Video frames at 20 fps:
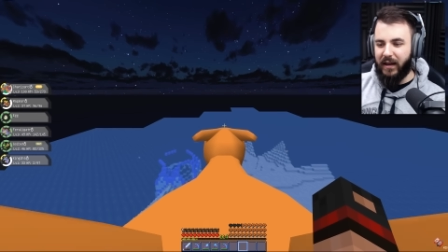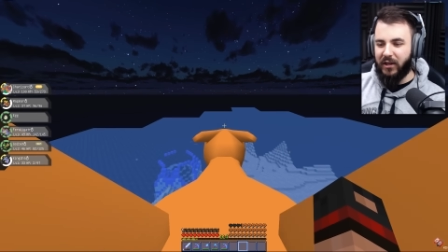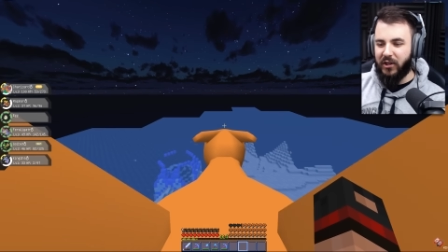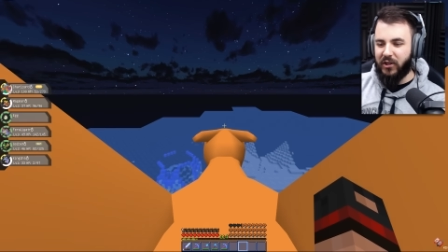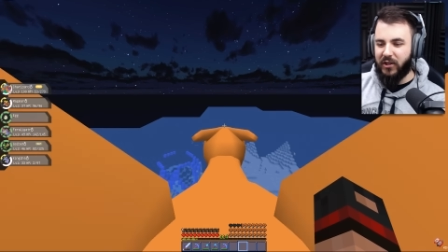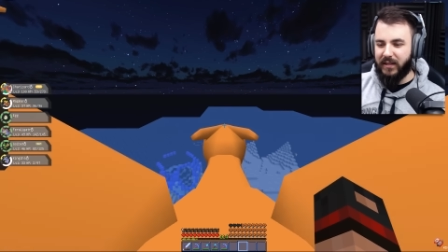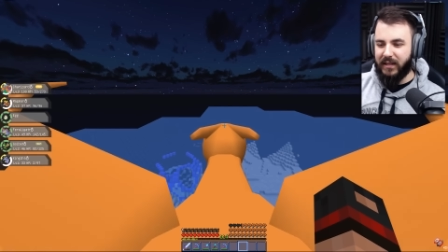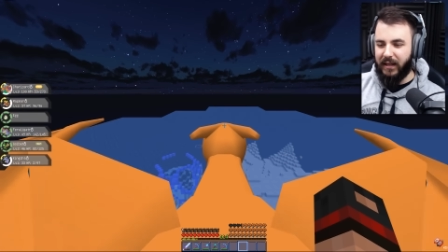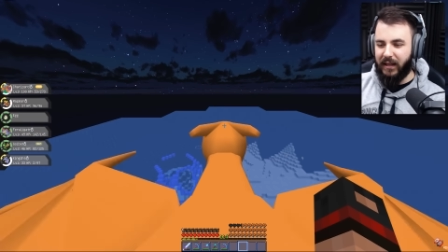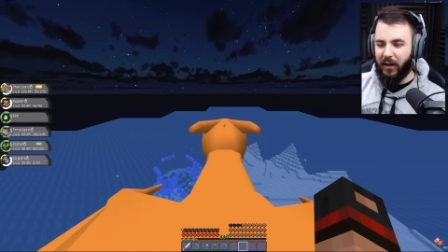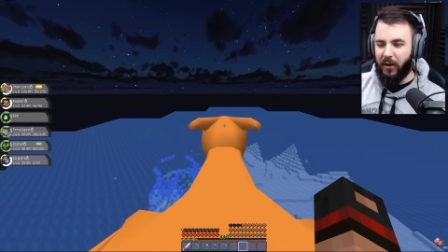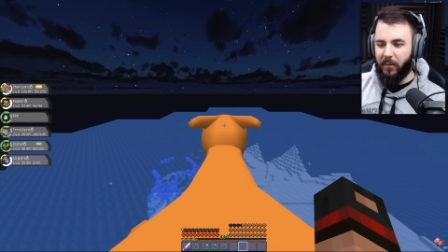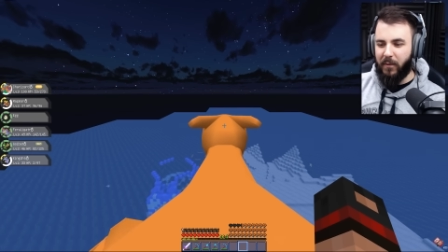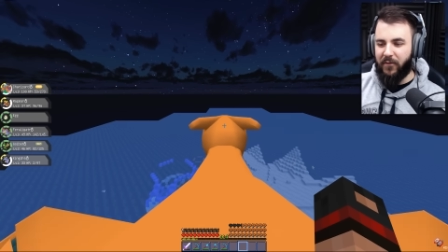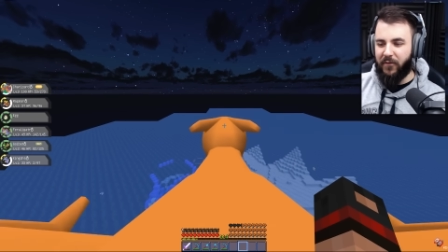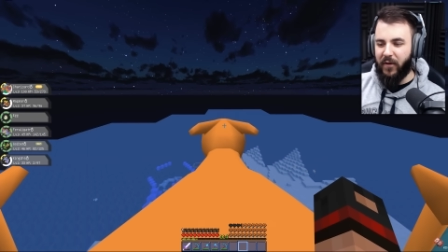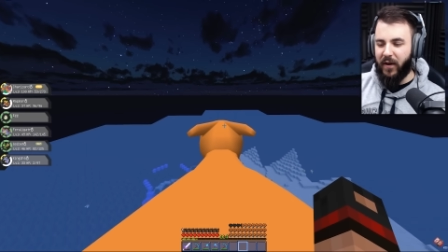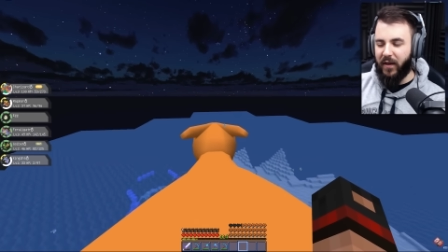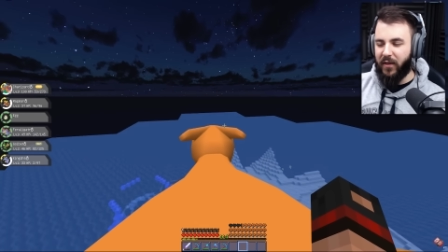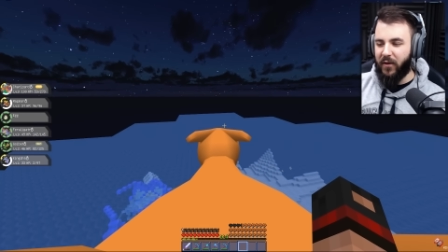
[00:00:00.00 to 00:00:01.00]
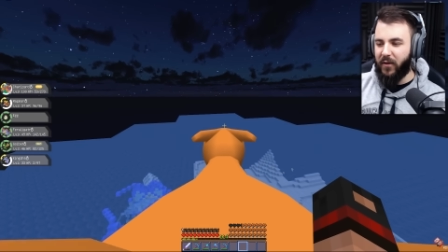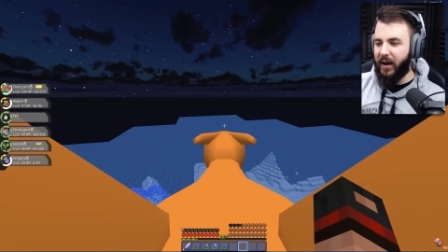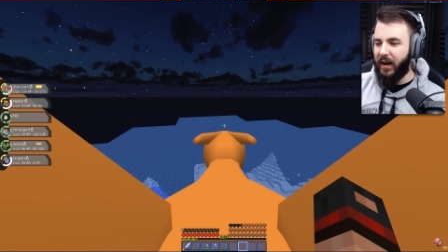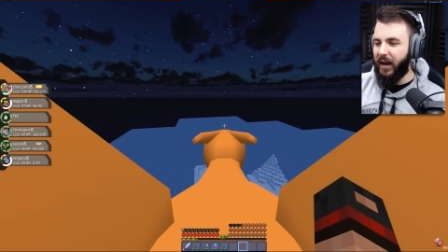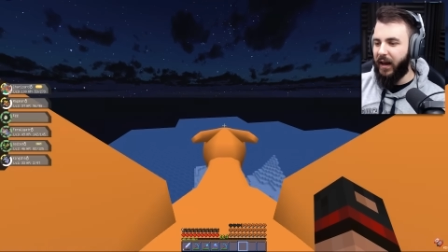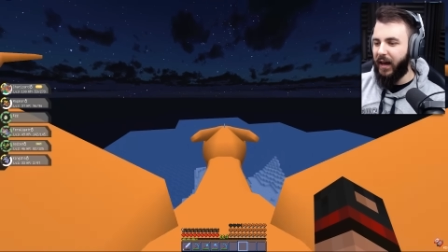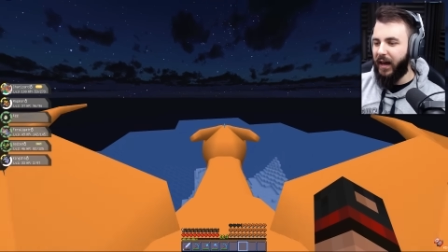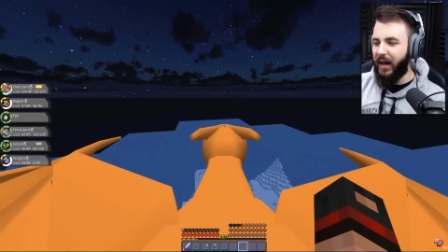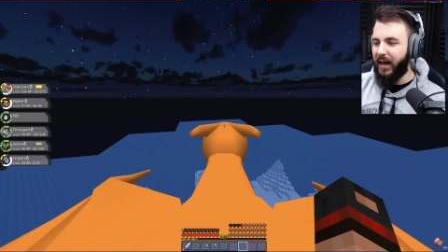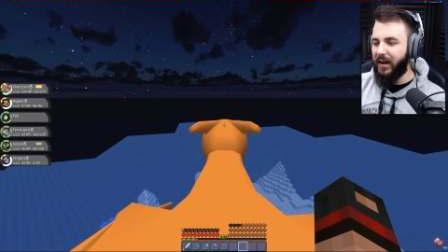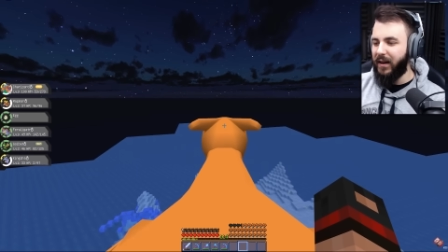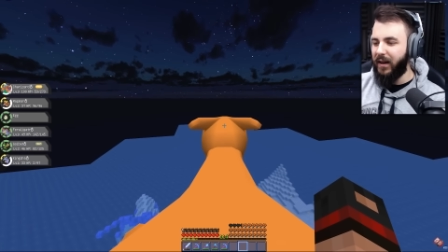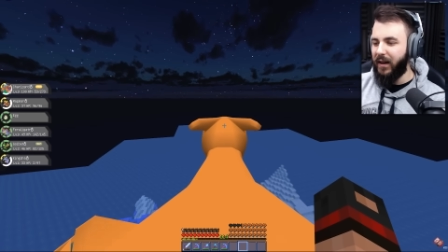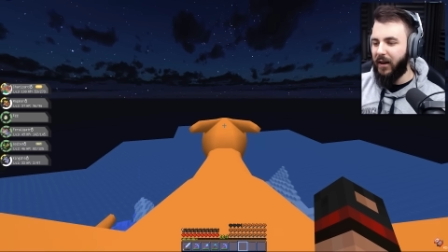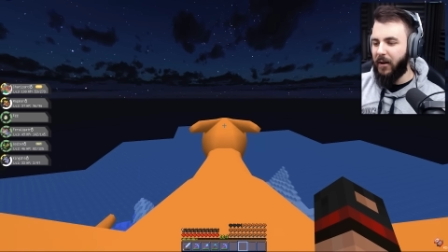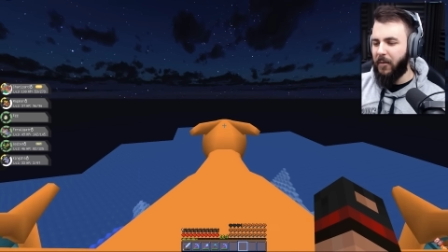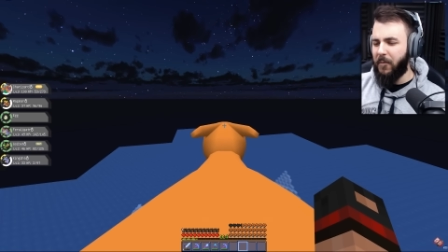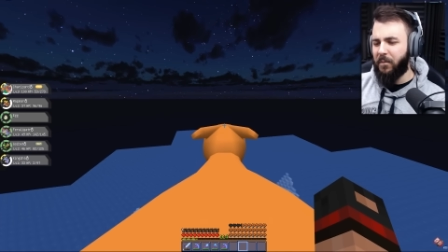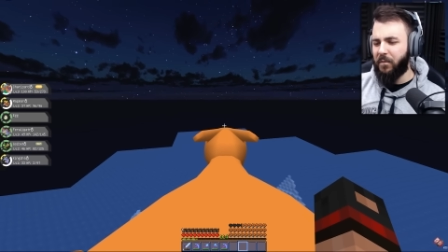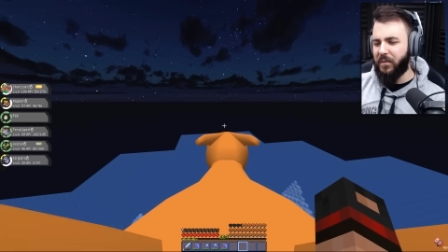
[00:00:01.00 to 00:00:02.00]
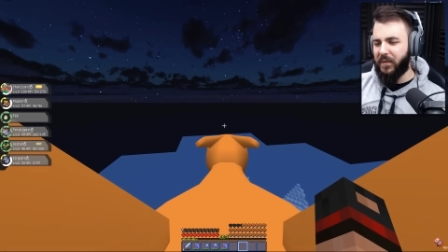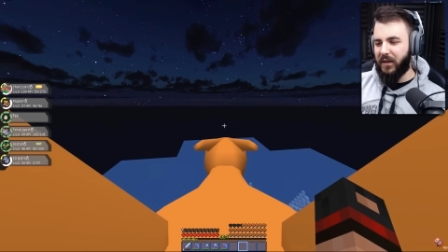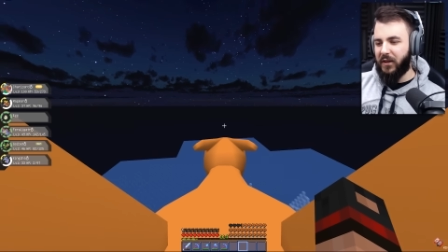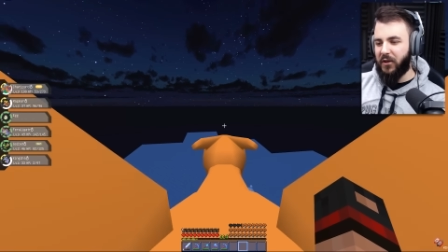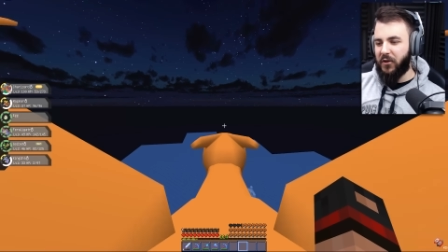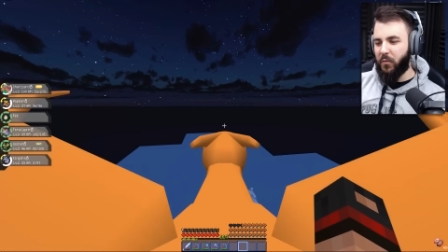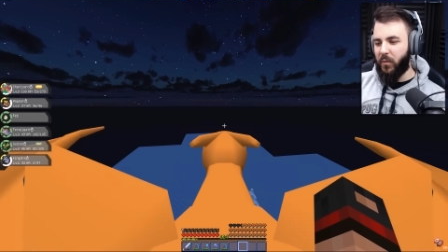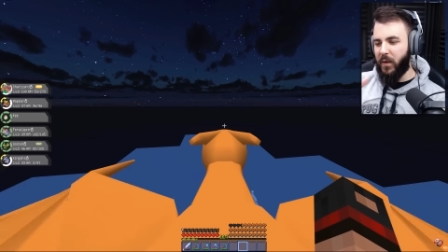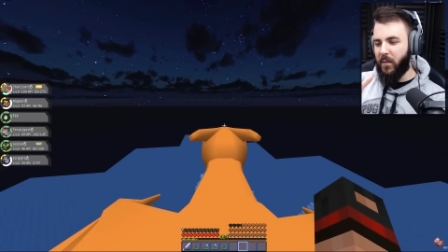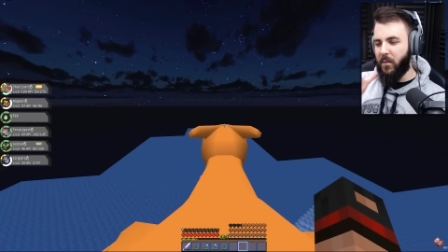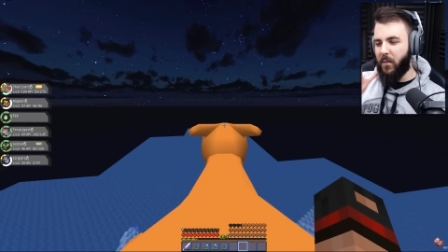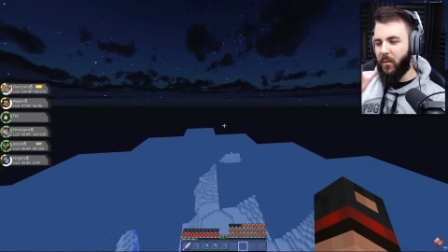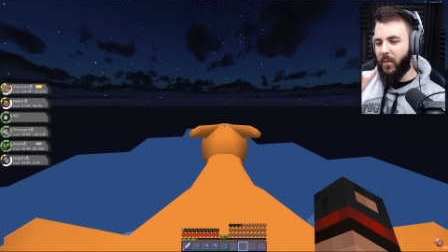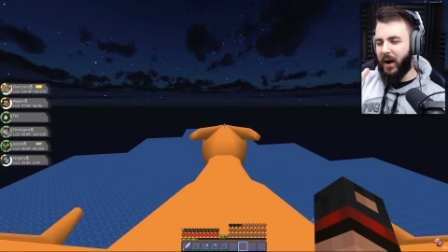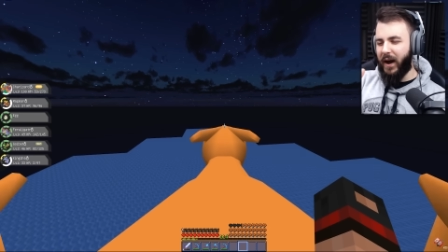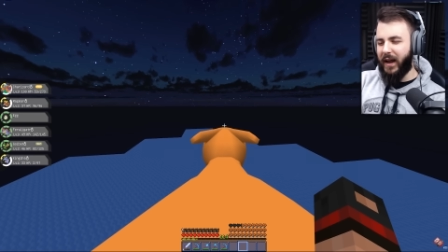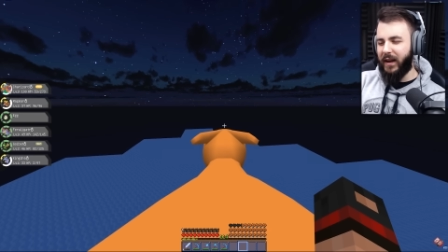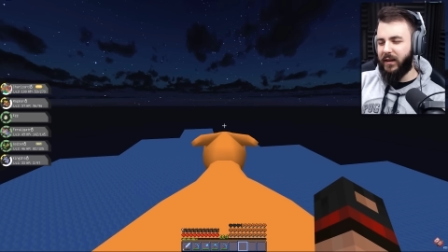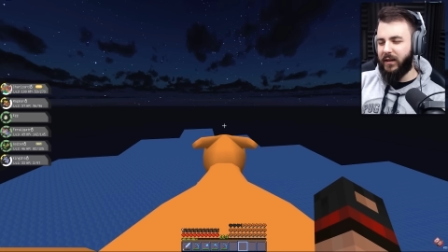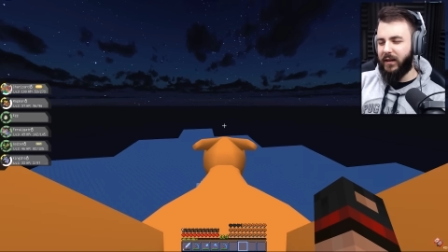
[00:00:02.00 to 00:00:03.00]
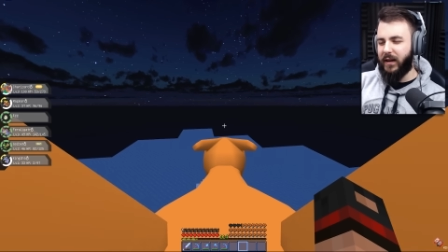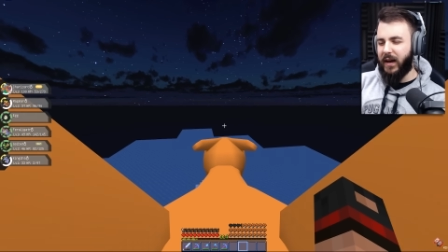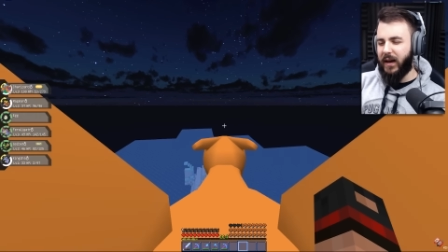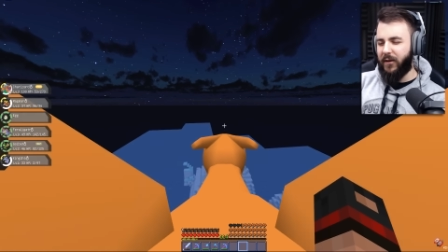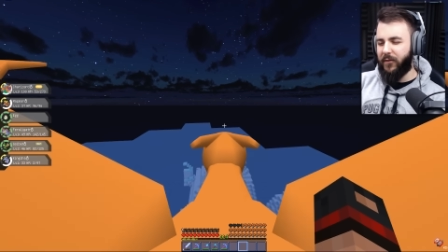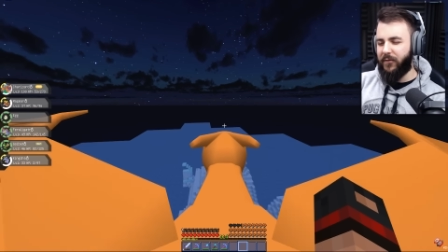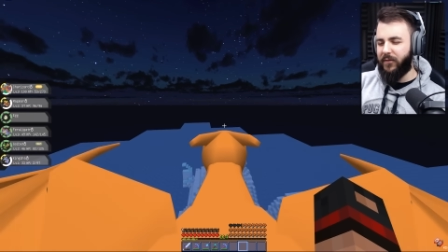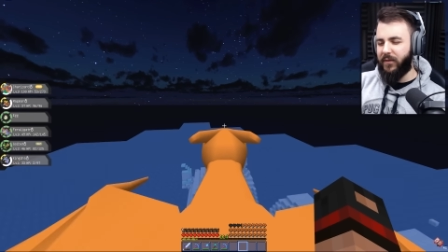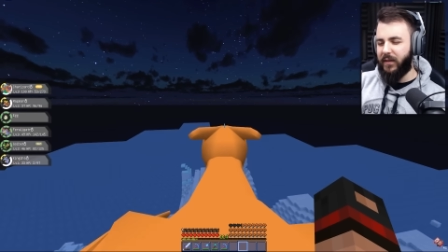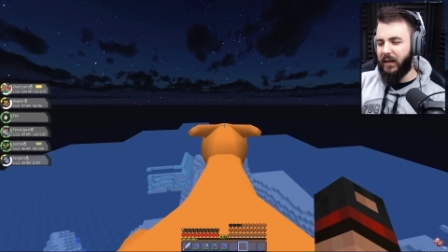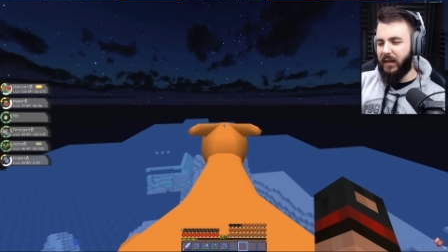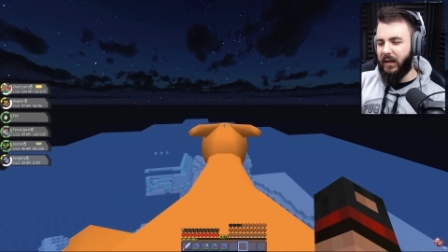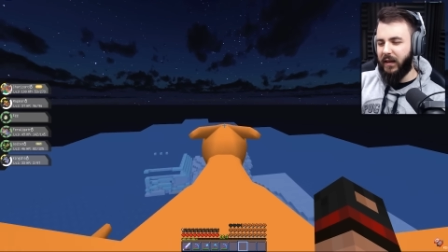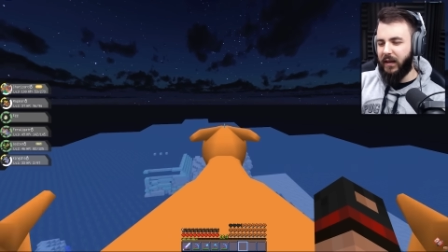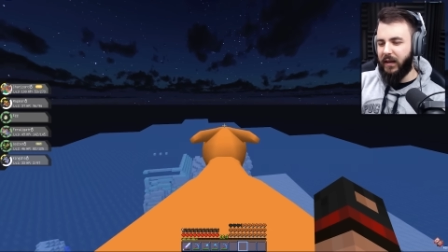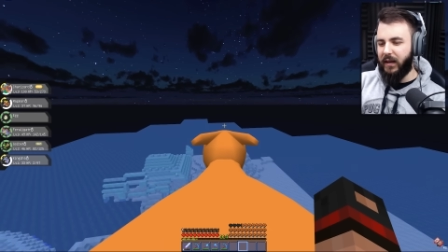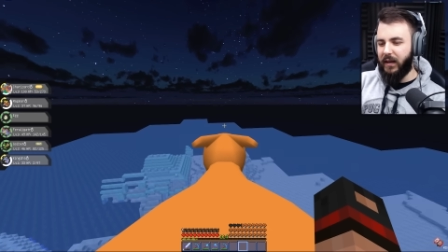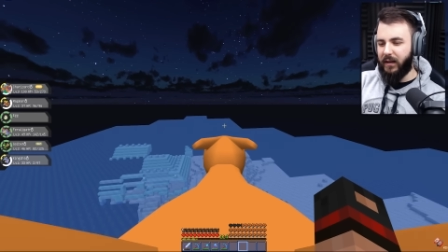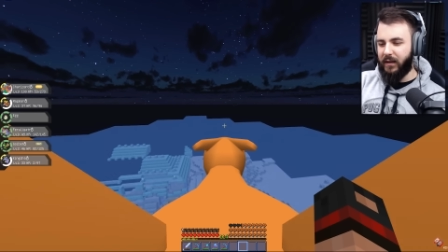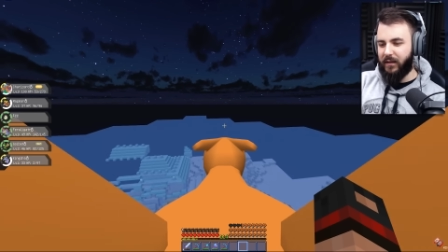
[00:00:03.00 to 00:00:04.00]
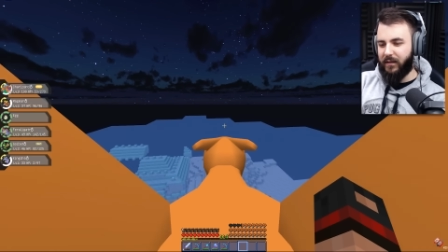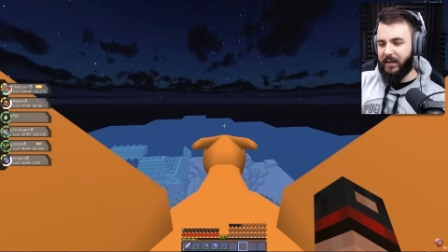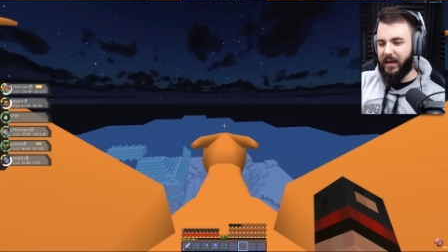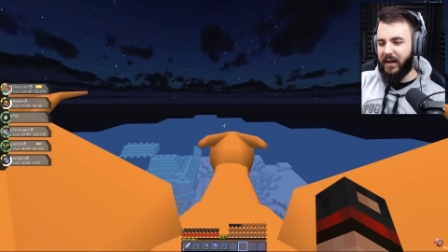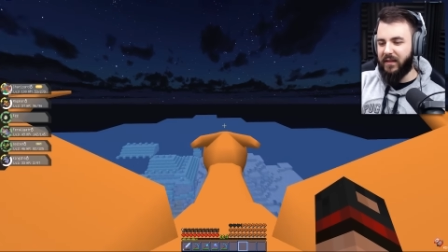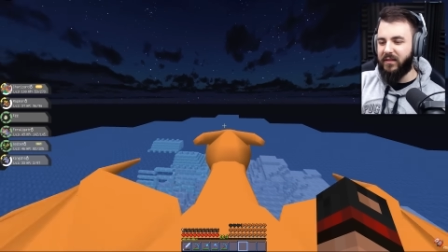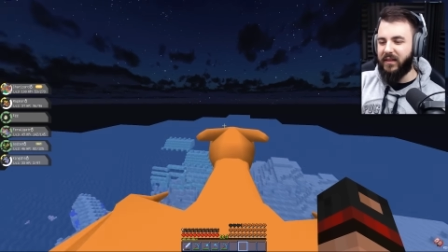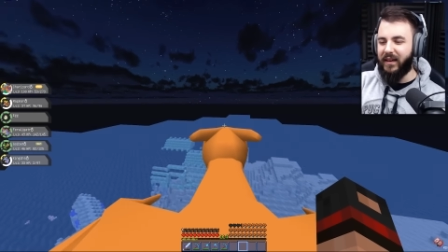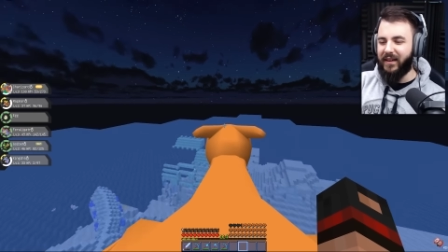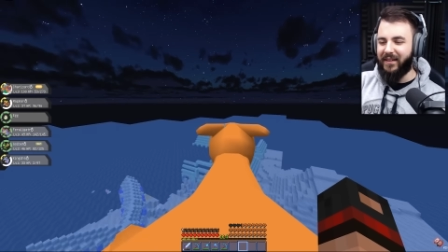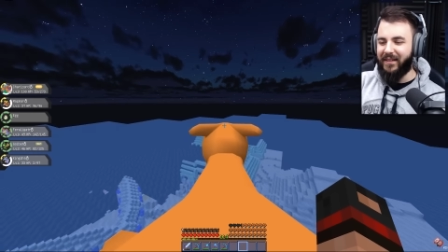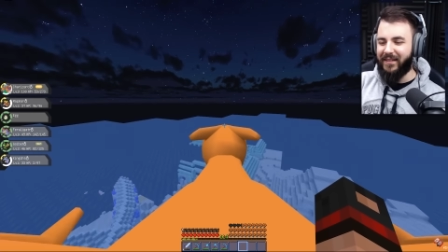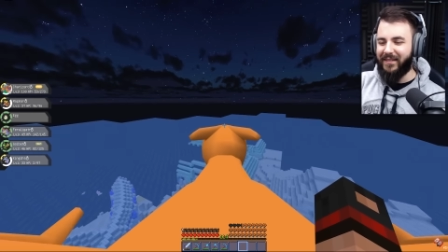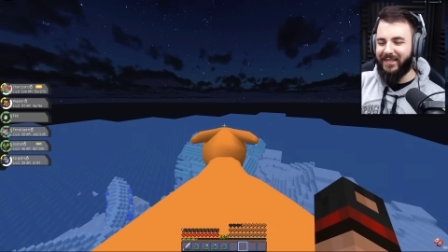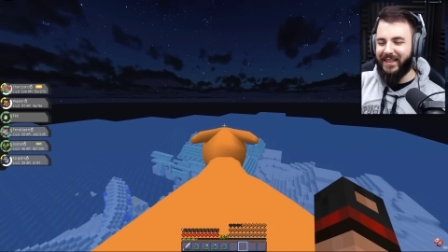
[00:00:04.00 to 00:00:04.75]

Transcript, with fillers: Just a little bit further ahead, we might have the that thing.